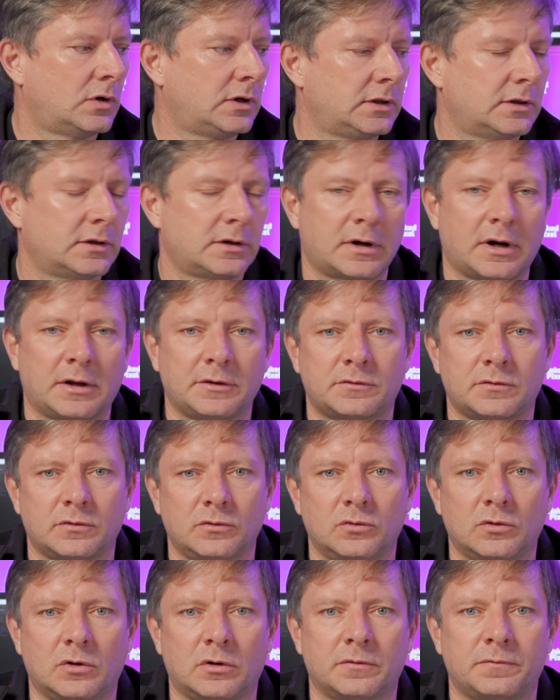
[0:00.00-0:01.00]
a little run
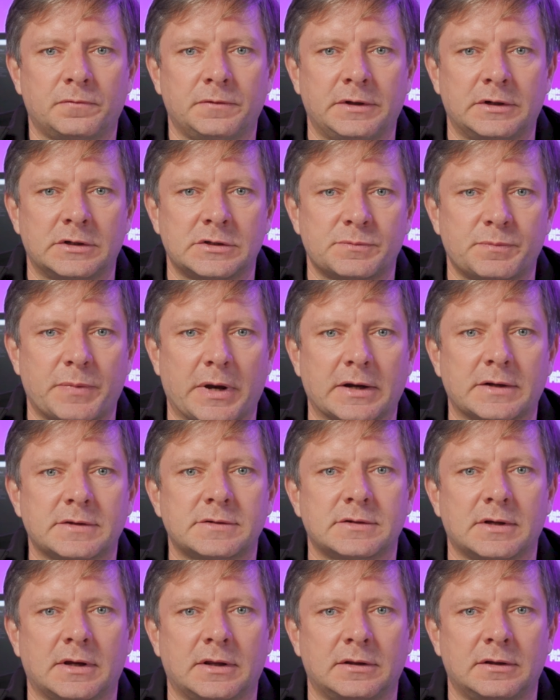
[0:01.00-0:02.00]
through of their
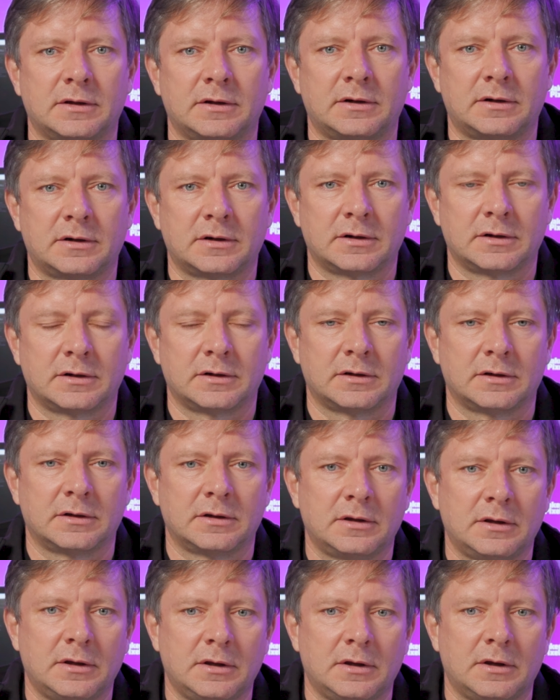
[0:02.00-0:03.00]
specs and their
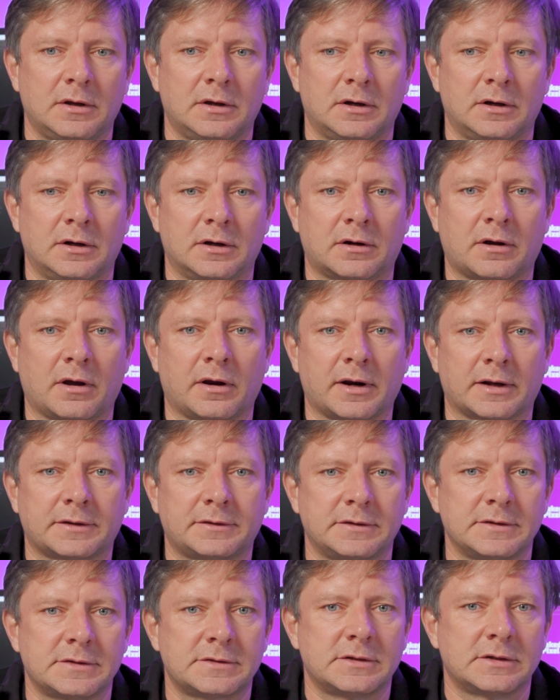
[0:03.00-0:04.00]

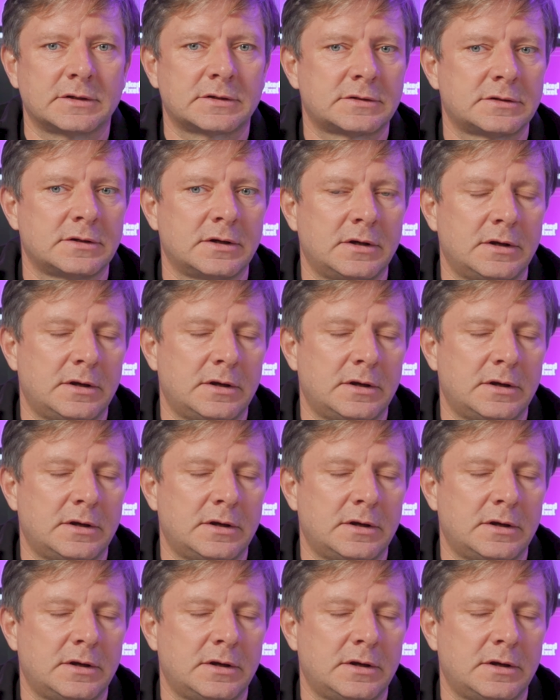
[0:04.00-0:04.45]
characteristics.